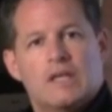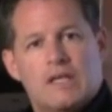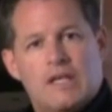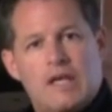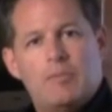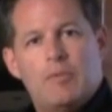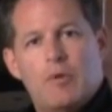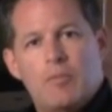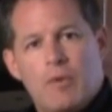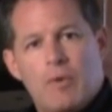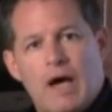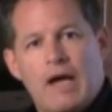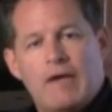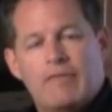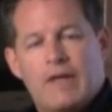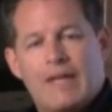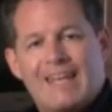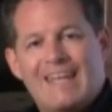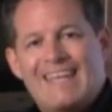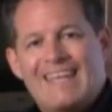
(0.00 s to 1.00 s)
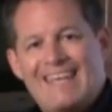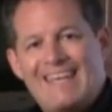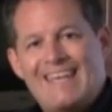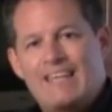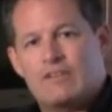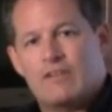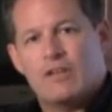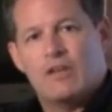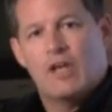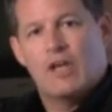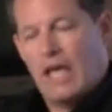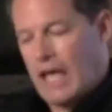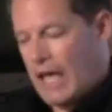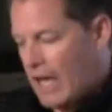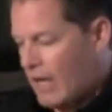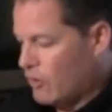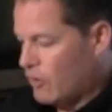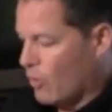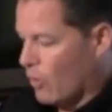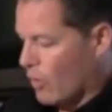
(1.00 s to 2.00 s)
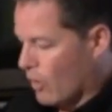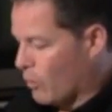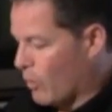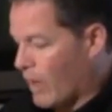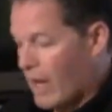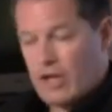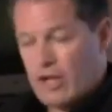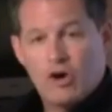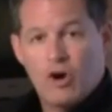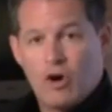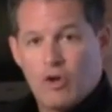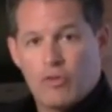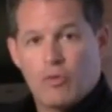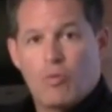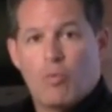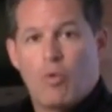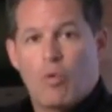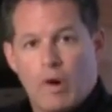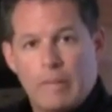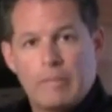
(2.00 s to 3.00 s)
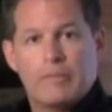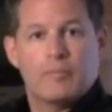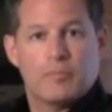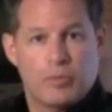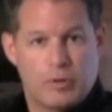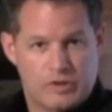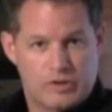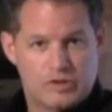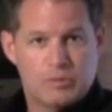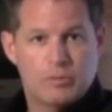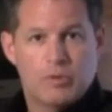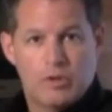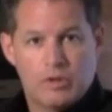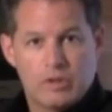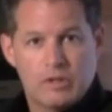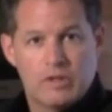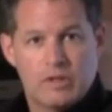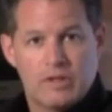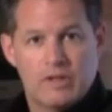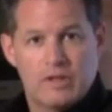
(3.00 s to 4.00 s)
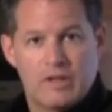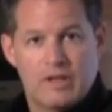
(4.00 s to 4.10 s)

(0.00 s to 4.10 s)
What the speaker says: keep in mind that heat and or what I call the warmth principle